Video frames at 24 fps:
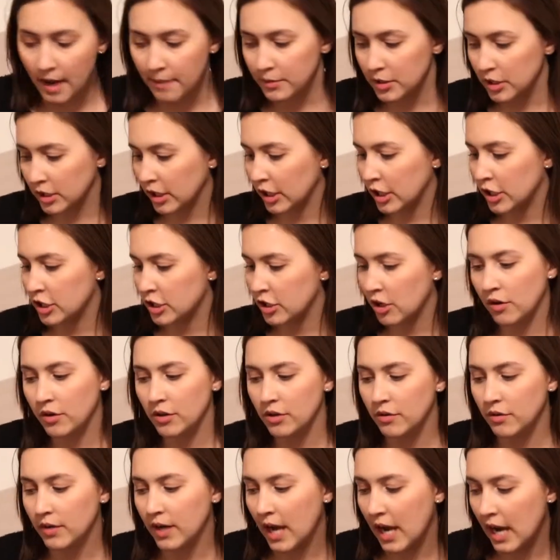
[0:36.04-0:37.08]
I'm just gonna show
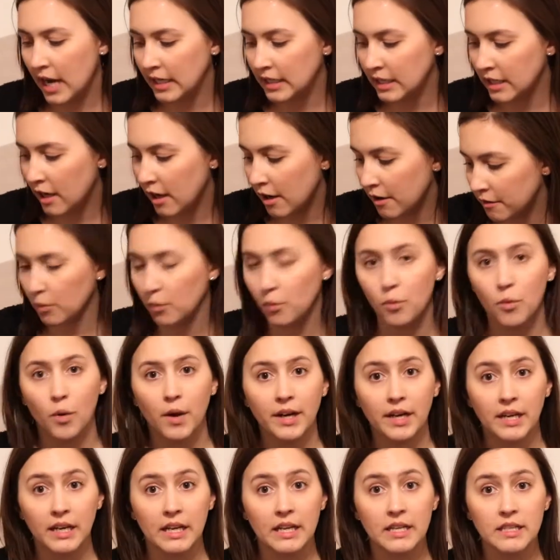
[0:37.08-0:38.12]
you kind of
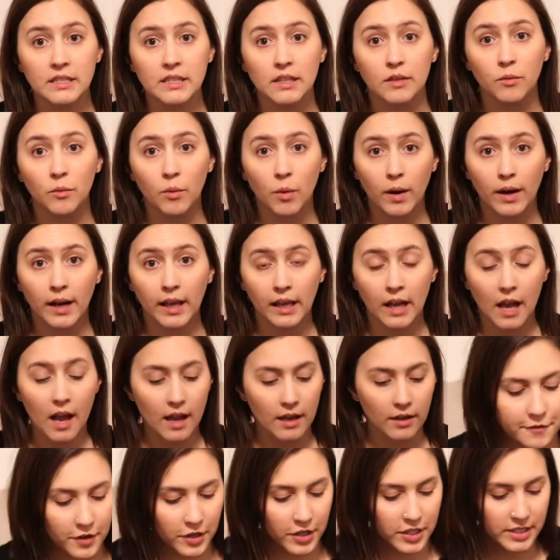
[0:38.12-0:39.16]
what it is and what I
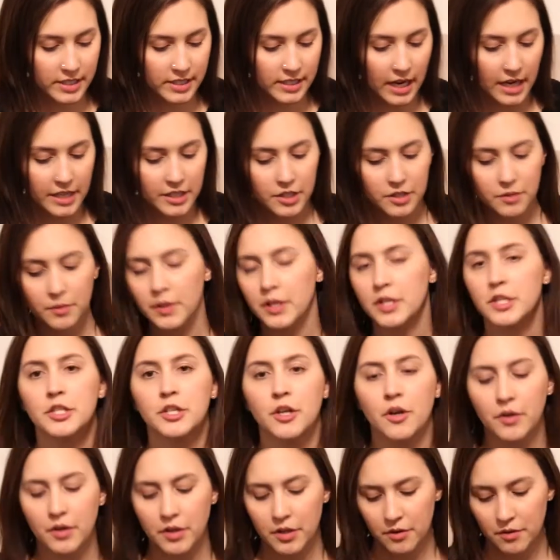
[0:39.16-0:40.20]
got. First, I just wanna
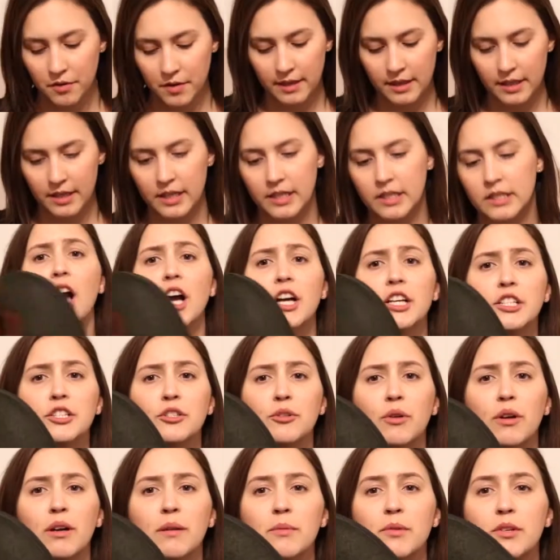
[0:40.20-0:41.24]
show you these
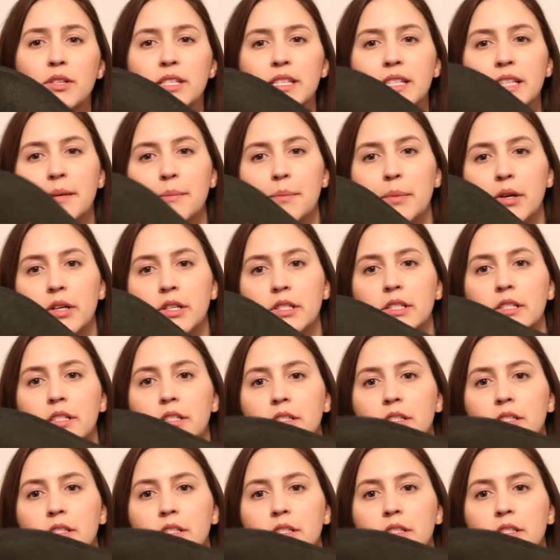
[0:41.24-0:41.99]
adorable slippers.